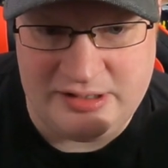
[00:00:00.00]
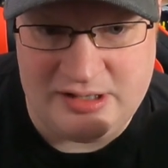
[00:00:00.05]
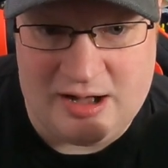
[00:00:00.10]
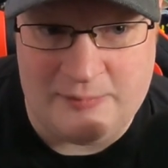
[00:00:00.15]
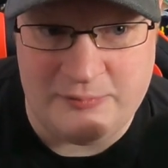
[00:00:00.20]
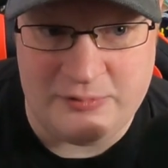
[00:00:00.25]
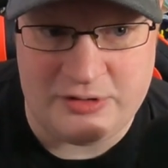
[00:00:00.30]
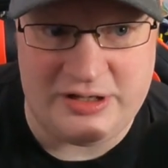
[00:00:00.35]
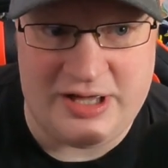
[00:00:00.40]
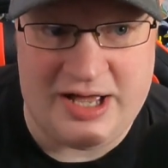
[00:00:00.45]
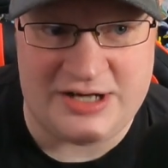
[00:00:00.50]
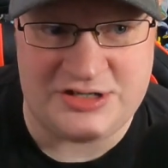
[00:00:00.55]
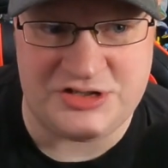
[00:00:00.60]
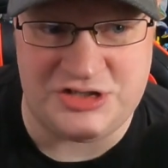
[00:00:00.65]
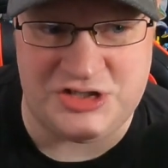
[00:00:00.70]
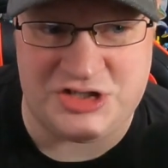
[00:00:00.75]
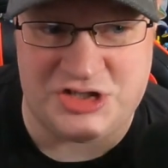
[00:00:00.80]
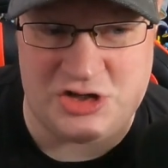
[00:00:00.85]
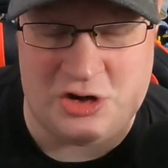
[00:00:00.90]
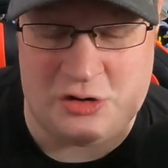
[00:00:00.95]
I'm going to actually
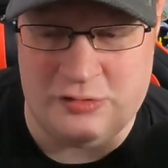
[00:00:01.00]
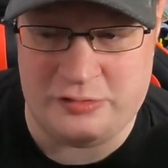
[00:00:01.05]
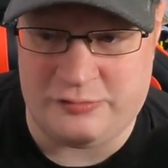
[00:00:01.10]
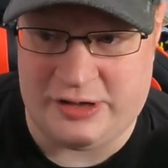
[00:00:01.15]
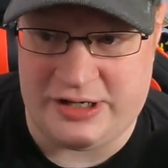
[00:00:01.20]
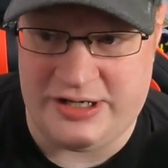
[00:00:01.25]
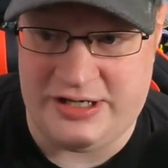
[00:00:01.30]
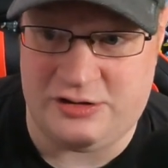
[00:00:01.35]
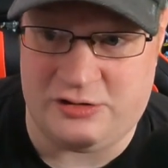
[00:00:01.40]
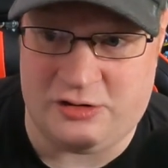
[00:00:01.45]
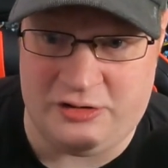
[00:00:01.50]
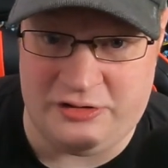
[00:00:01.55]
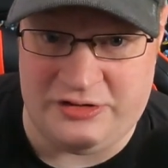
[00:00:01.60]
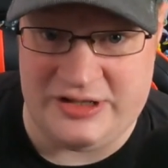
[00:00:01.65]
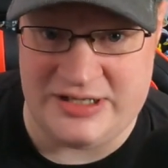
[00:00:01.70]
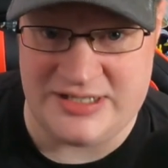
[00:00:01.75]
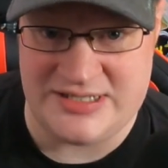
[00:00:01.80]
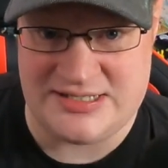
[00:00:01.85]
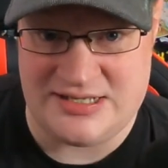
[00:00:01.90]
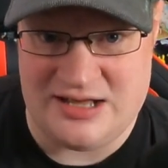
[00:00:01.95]
show it right here on
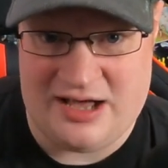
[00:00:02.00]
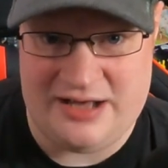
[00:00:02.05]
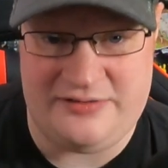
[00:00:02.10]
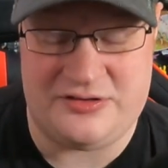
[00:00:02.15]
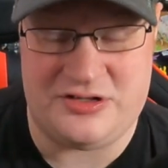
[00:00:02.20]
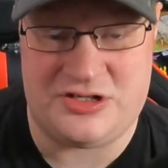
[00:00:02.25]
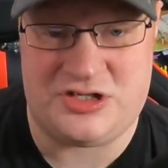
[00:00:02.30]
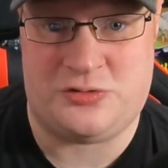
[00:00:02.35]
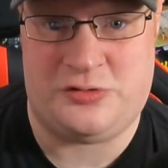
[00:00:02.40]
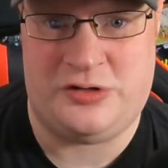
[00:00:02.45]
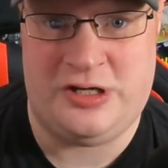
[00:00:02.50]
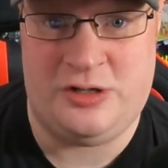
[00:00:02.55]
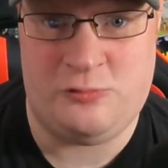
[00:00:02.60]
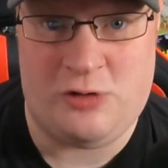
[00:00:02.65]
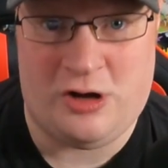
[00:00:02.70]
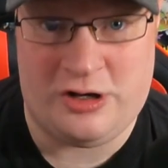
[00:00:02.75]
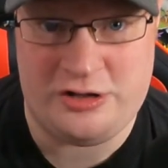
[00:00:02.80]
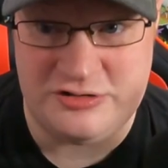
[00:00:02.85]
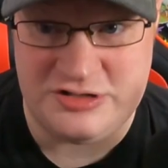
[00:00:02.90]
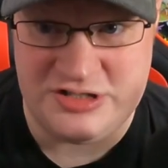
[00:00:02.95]
this side of the screen
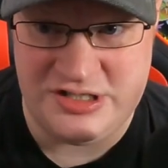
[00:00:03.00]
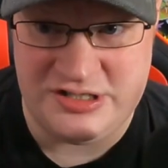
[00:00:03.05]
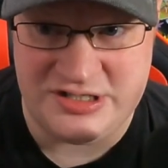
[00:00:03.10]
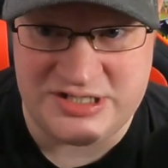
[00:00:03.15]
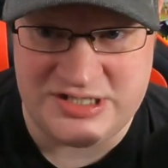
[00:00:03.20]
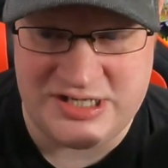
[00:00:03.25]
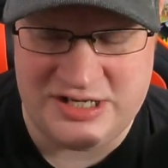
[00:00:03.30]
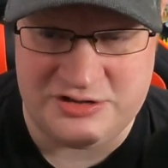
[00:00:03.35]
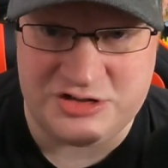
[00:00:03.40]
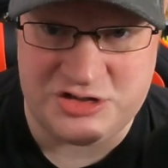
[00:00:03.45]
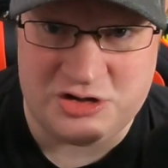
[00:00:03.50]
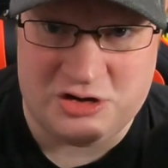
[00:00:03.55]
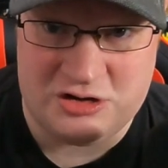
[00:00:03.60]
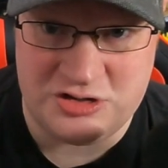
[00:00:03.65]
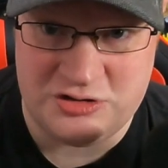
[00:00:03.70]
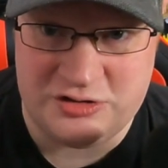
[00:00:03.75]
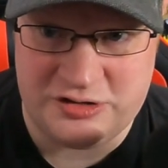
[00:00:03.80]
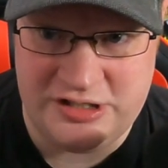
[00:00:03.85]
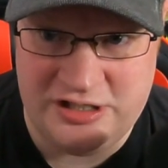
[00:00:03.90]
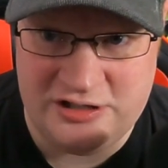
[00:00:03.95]
while you see the sales charts
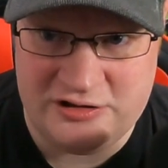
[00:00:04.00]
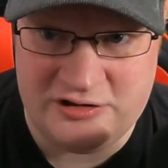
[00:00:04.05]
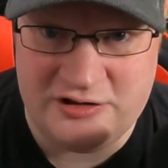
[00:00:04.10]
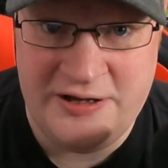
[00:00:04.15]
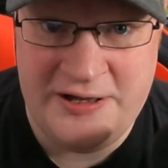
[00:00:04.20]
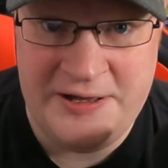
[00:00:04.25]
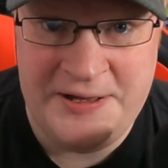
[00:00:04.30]
on here.